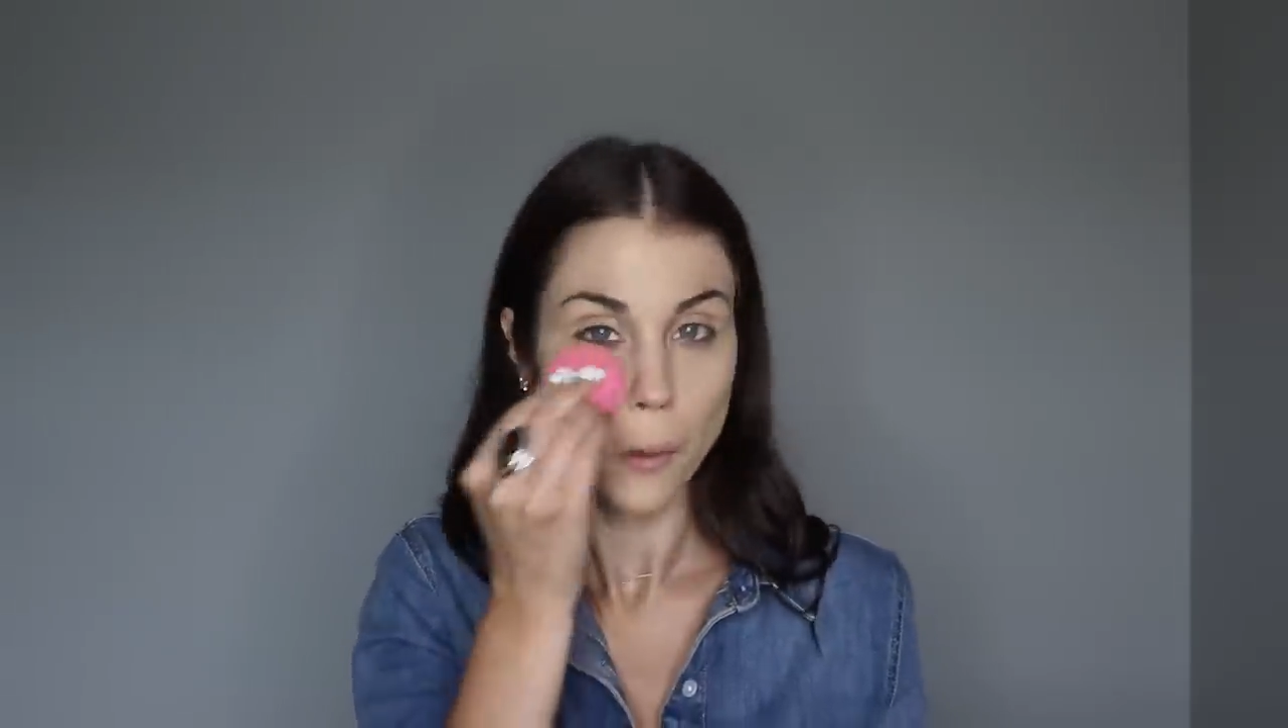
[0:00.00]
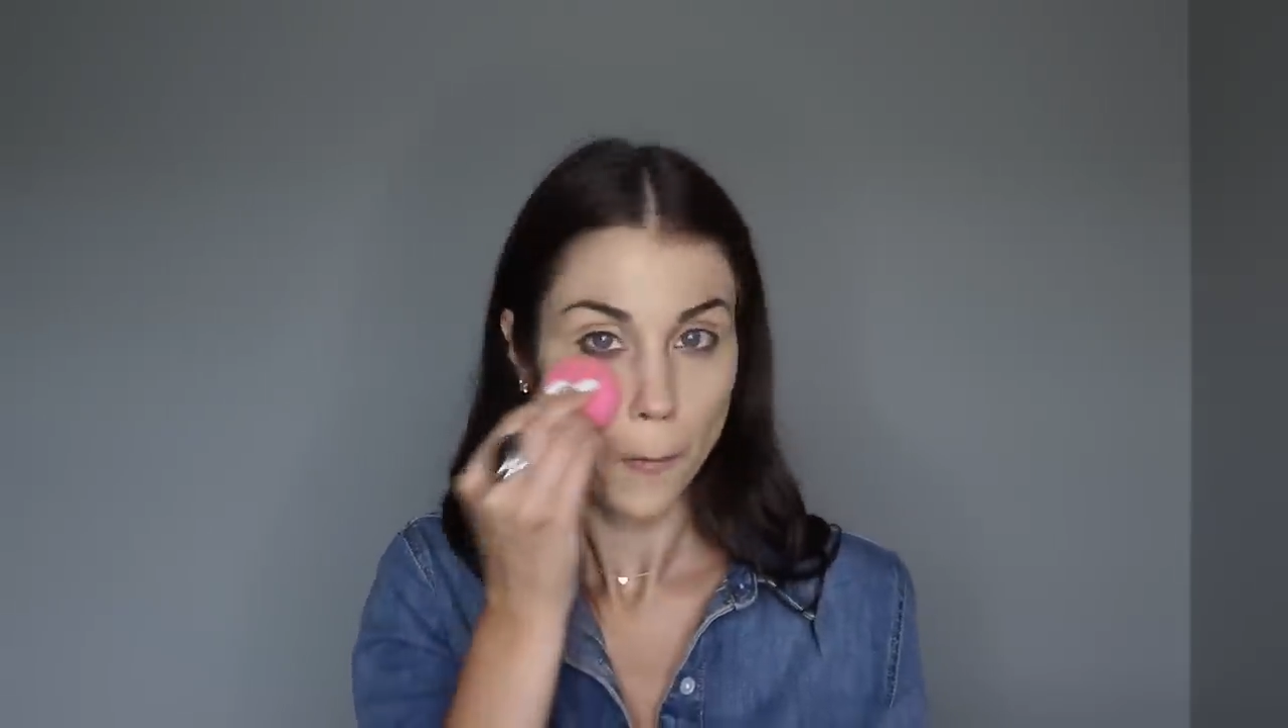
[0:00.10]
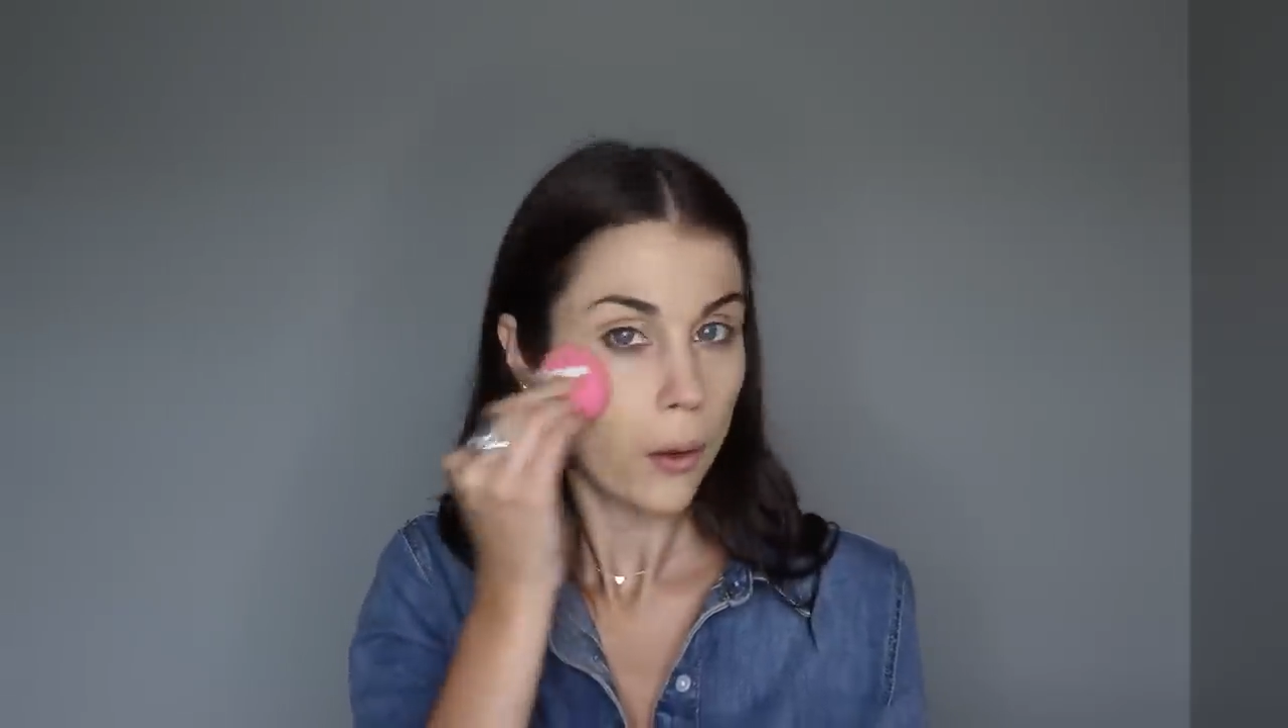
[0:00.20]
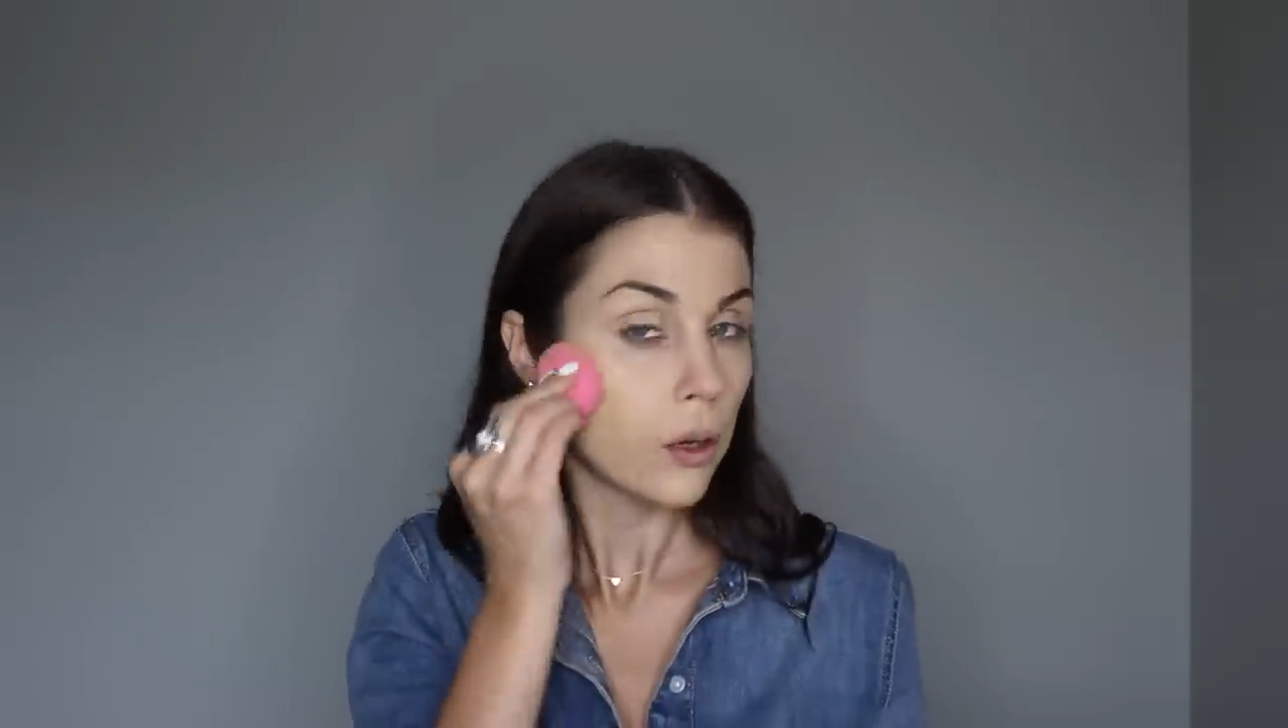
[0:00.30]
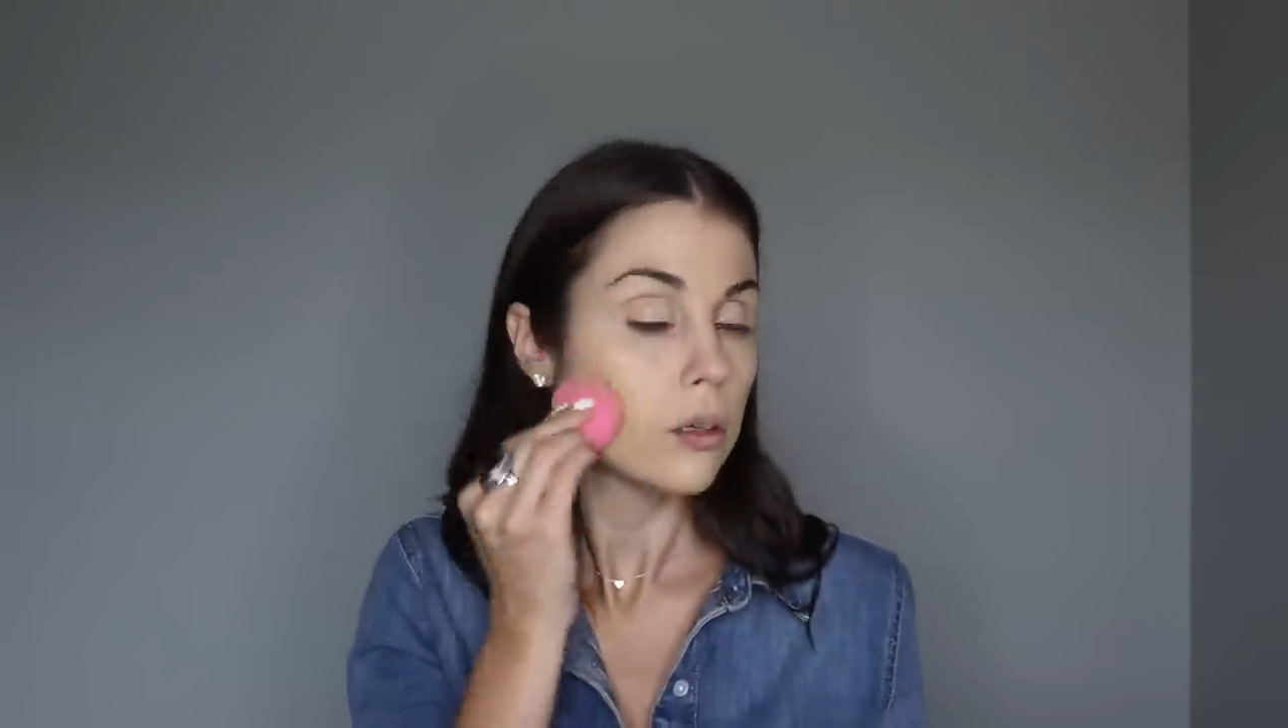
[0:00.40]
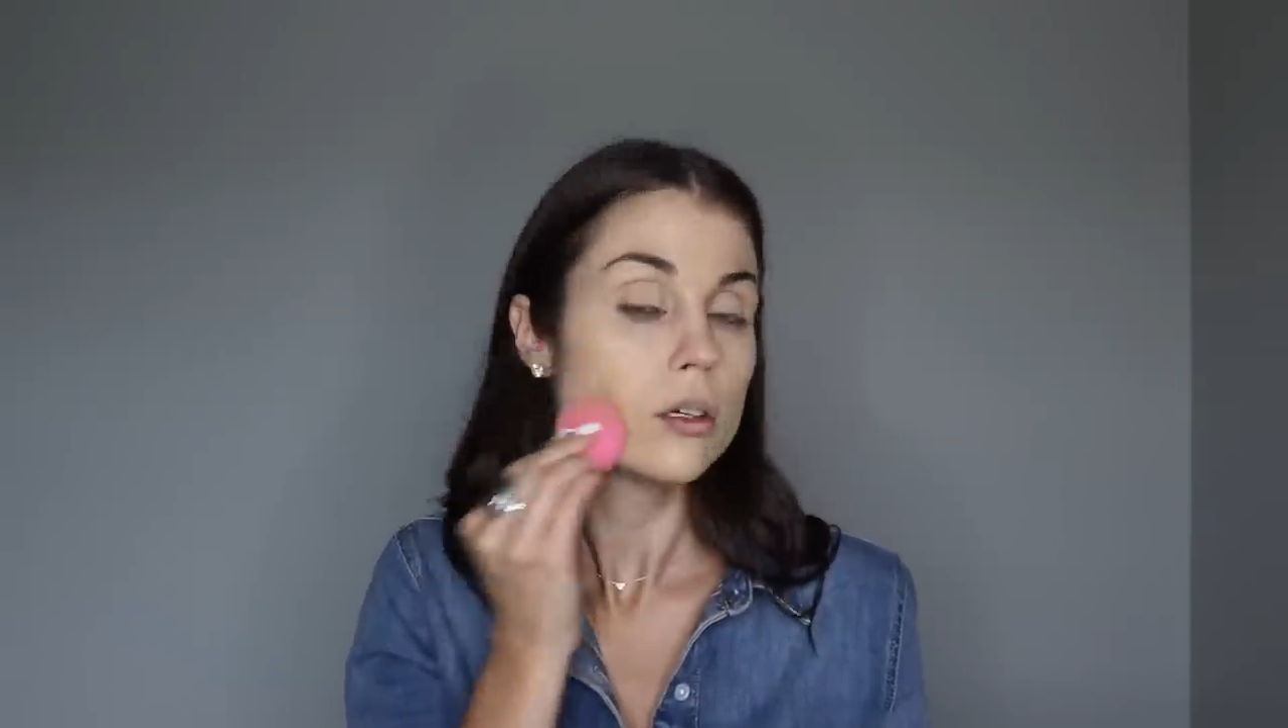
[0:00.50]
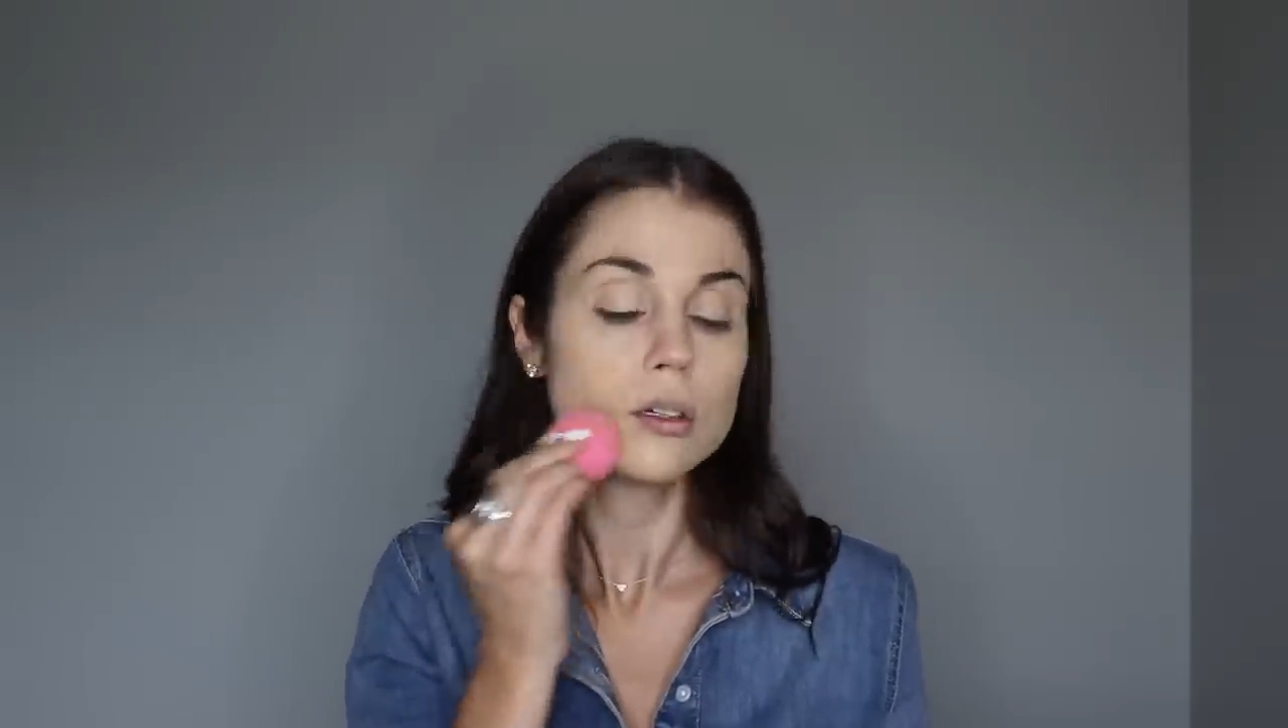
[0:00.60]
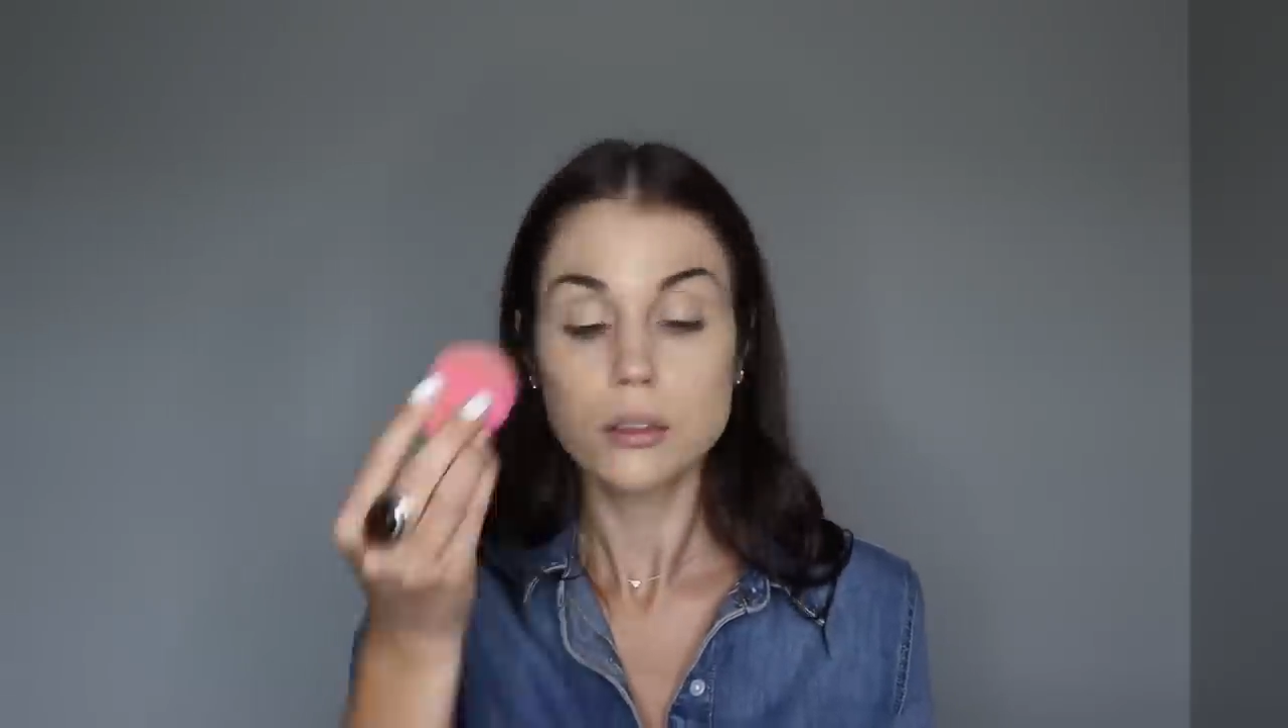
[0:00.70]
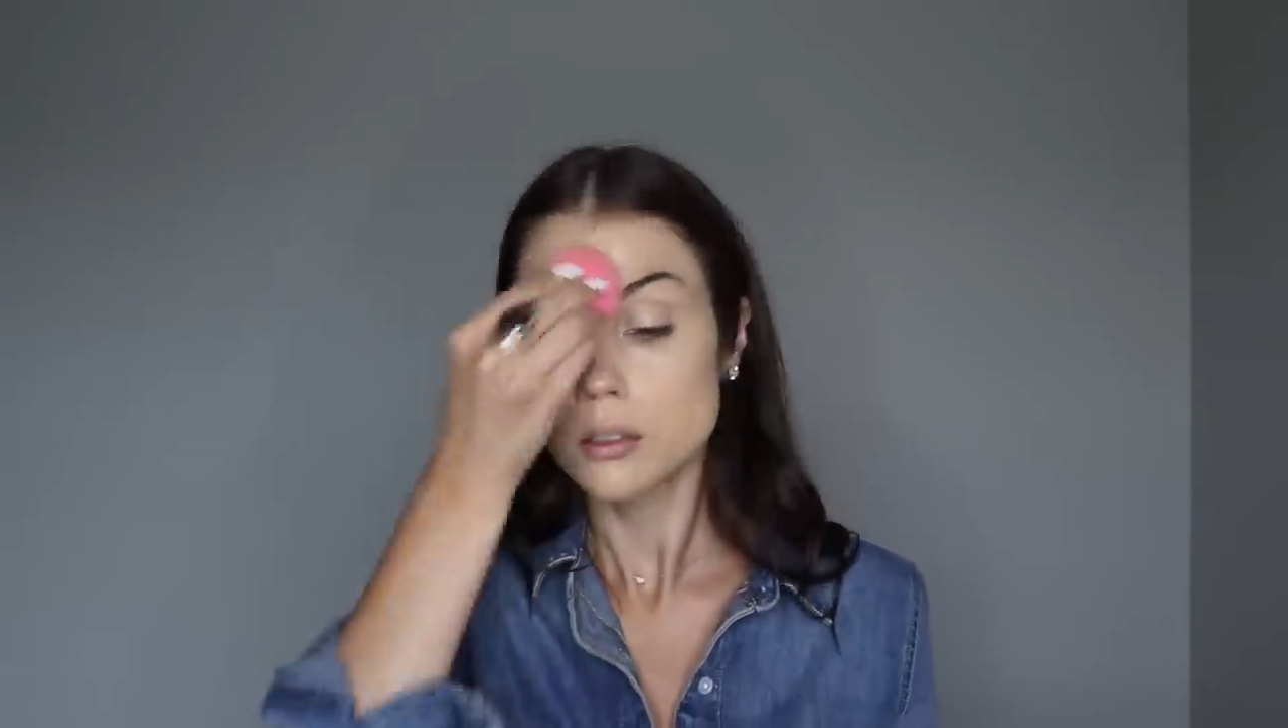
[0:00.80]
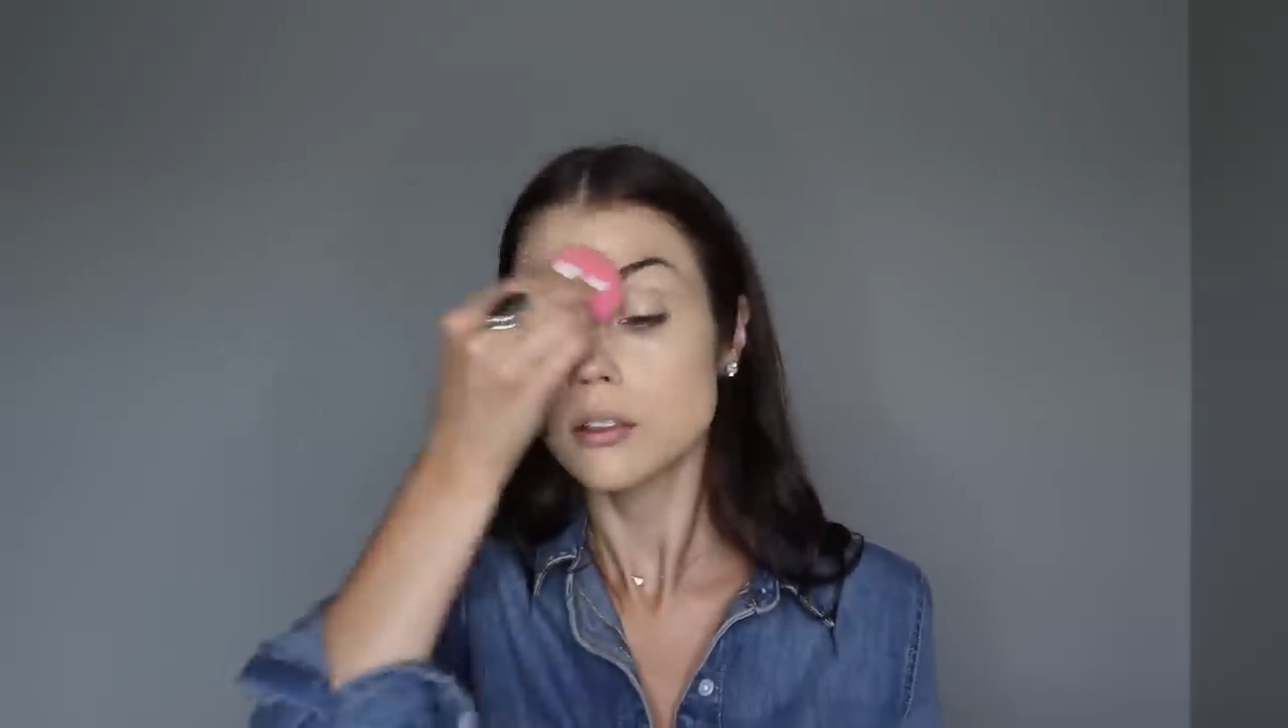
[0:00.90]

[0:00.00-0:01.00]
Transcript: for the left side,